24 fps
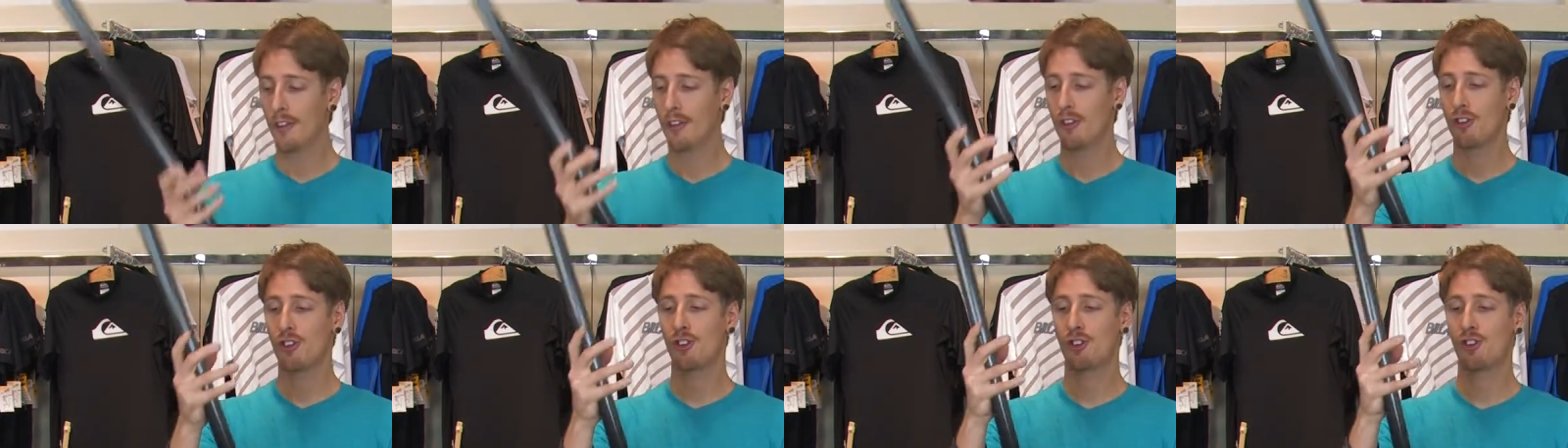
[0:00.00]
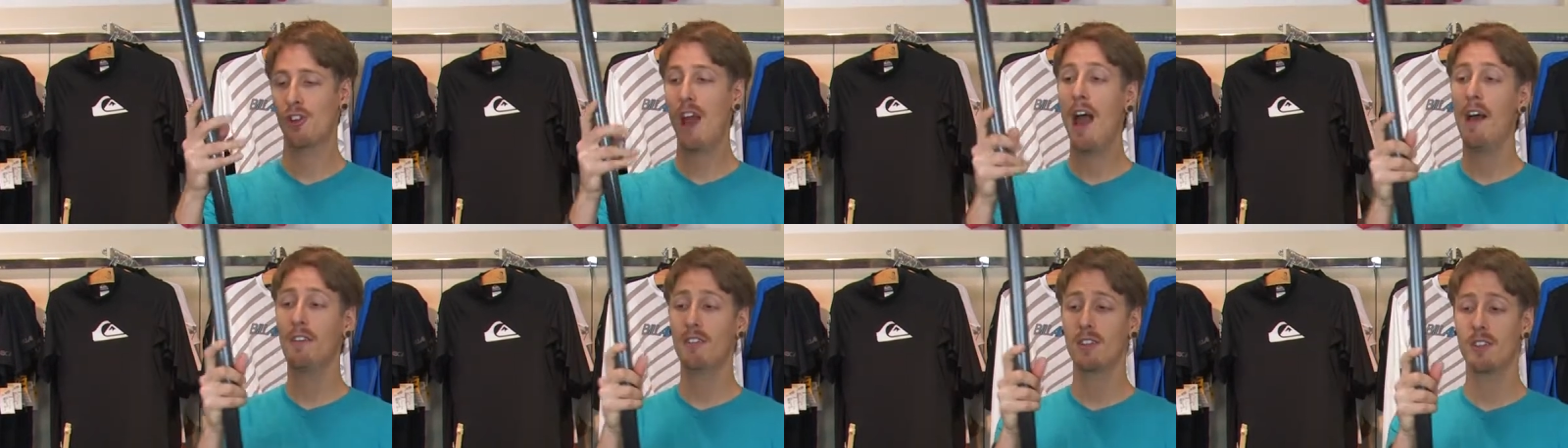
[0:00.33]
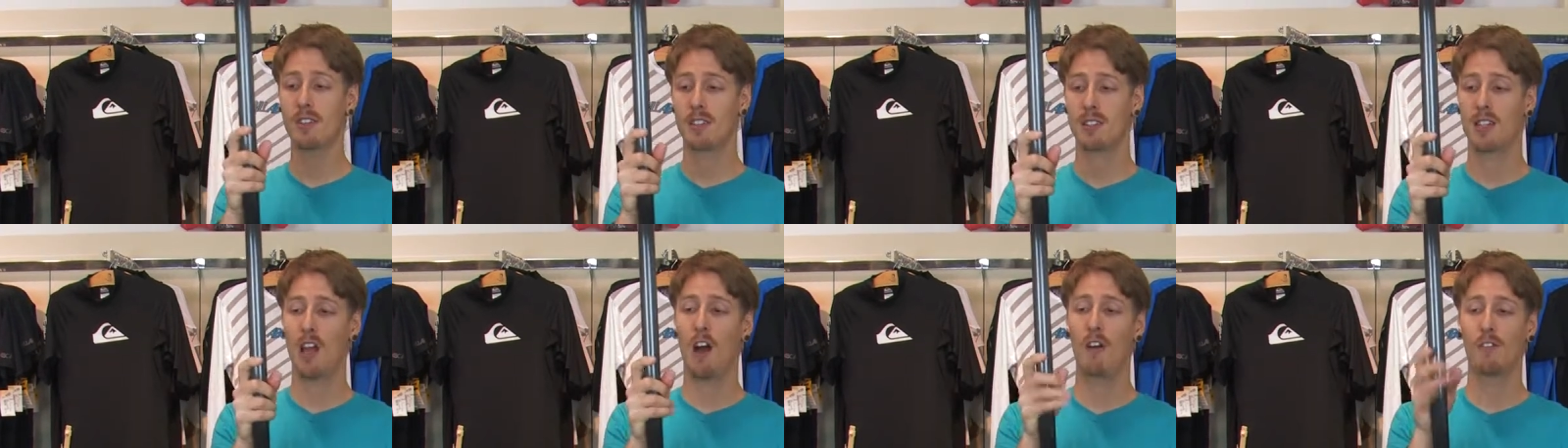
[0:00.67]
The shaft
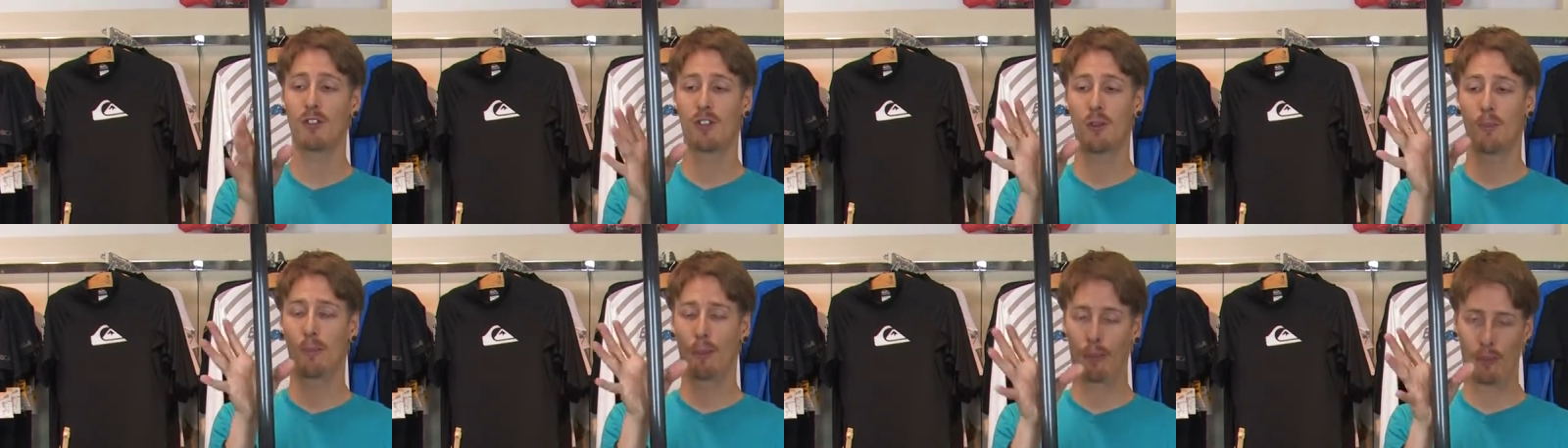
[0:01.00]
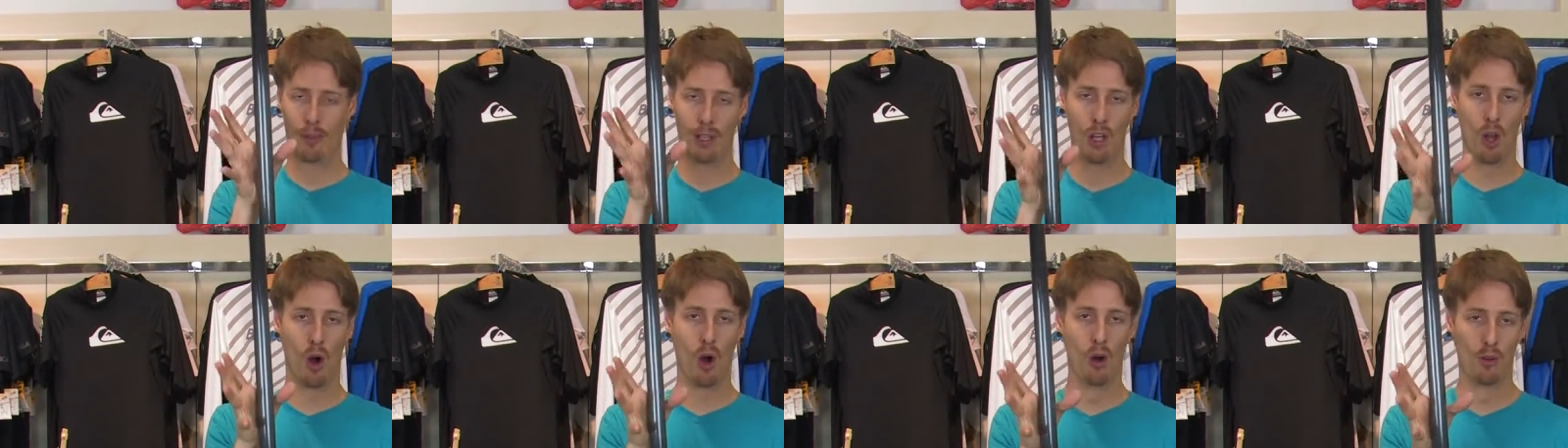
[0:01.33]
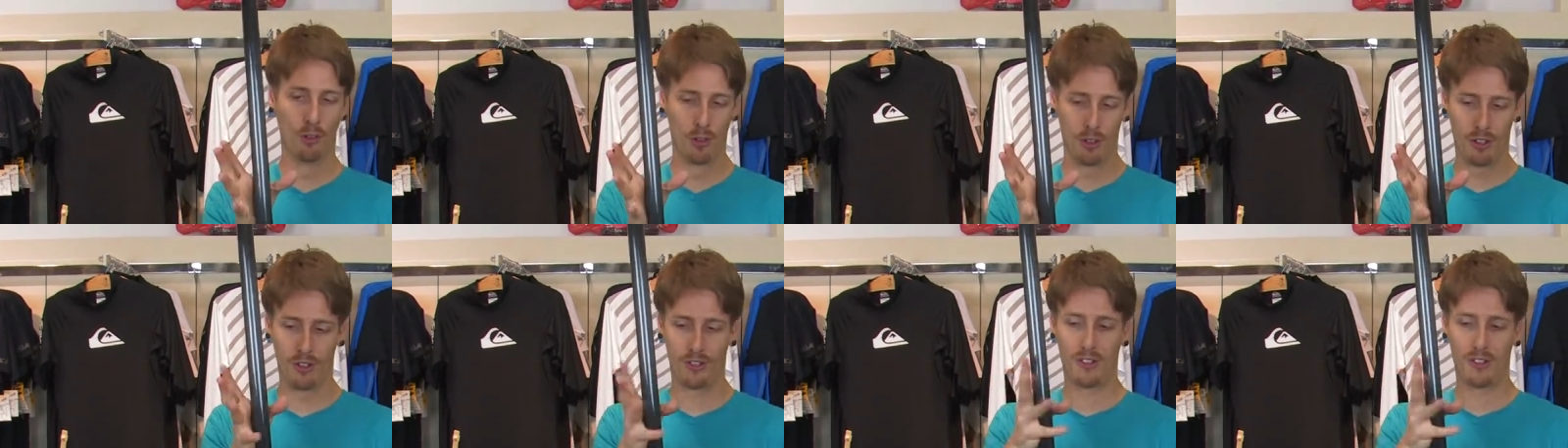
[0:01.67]
itself is a pretty oval